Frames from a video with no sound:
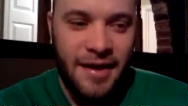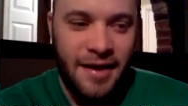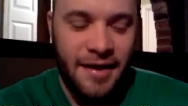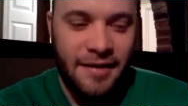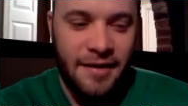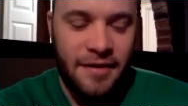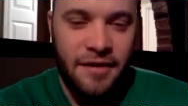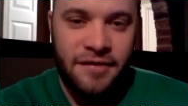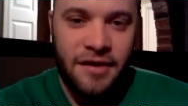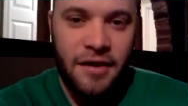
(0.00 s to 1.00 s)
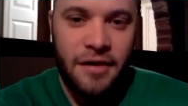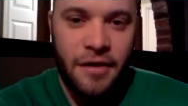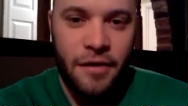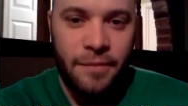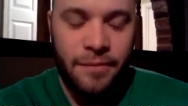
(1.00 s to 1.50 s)
and uh, The Secure
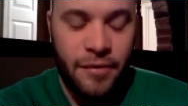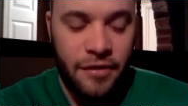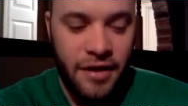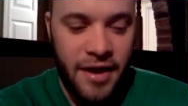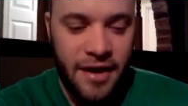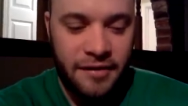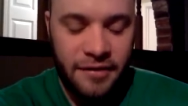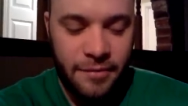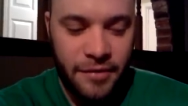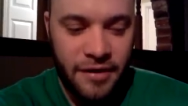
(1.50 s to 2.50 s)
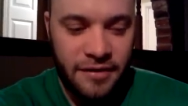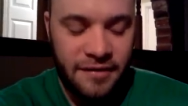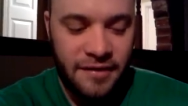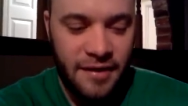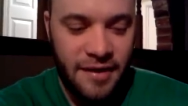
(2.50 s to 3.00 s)
Home. Both excellent
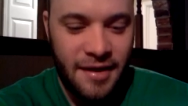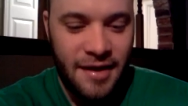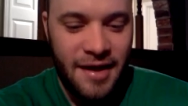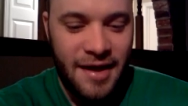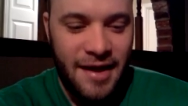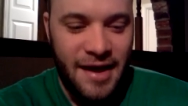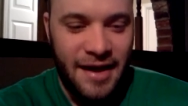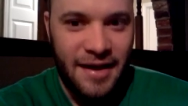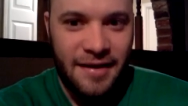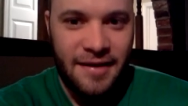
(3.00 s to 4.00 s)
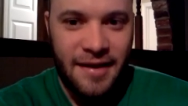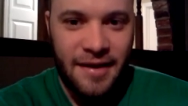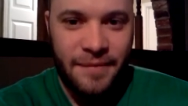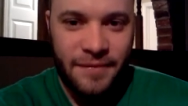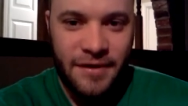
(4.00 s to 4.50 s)
books. And
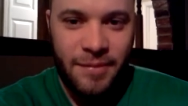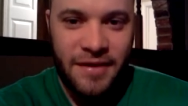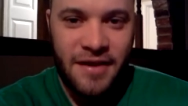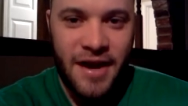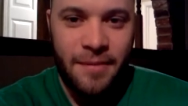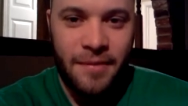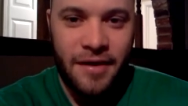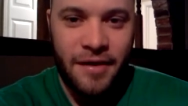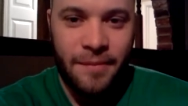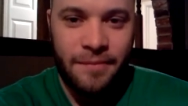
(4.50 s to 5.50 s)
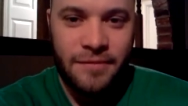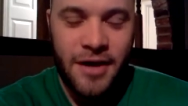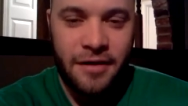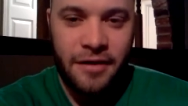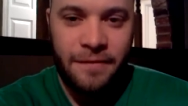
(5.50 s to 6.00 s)
uh, spend time um,
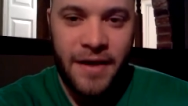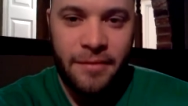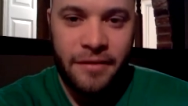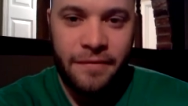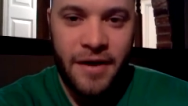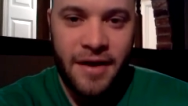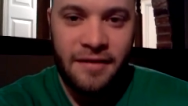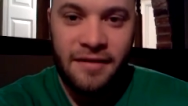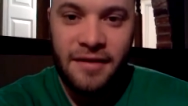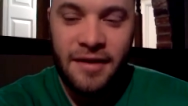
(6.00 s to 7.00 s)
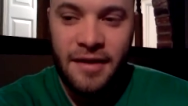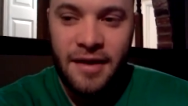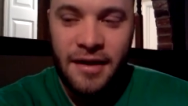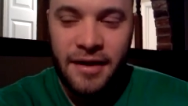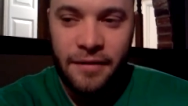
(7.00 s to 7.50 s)
talking to your family and friends.
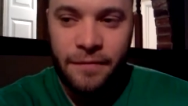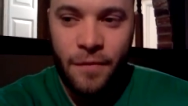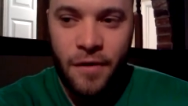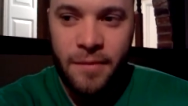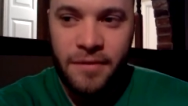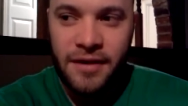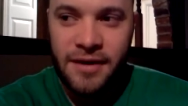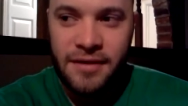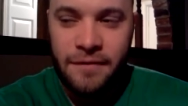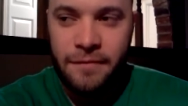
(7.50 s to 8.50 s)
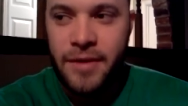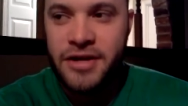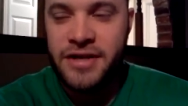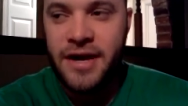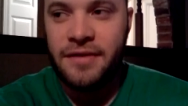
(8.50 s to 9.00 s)
Get informed, get the
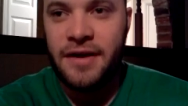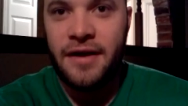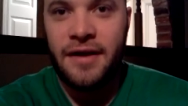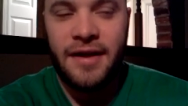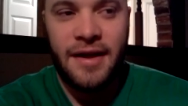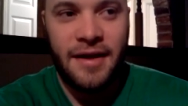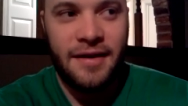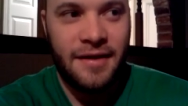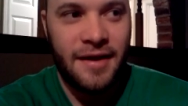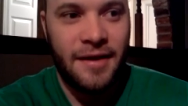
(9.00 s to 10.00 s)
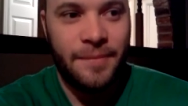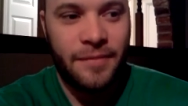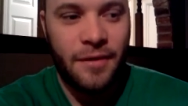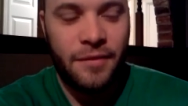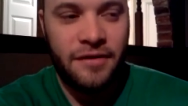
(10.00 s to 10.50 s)
information out there, and uh,
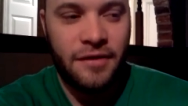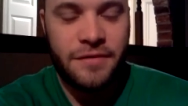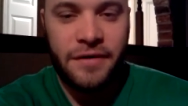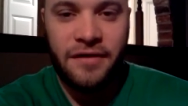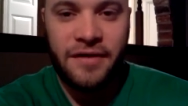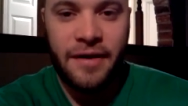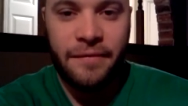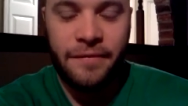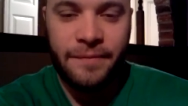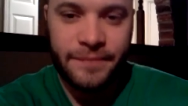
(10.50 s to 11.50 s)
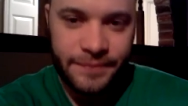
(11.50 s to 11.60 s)
research for yourself.